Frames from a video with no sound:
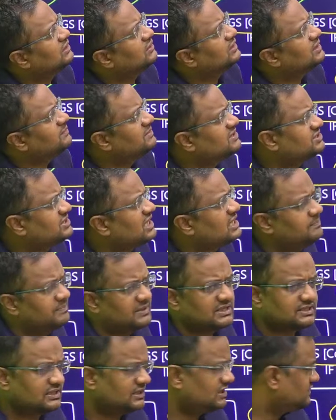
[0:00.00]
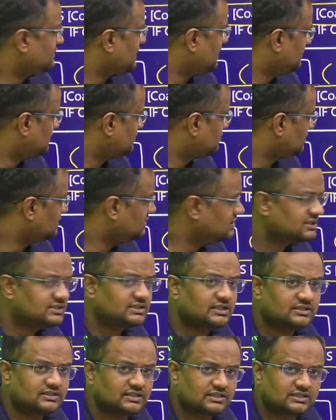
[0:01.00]
That means 10% is fine grain soil. This is
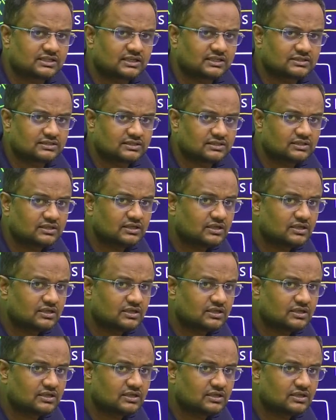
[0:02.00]
this case.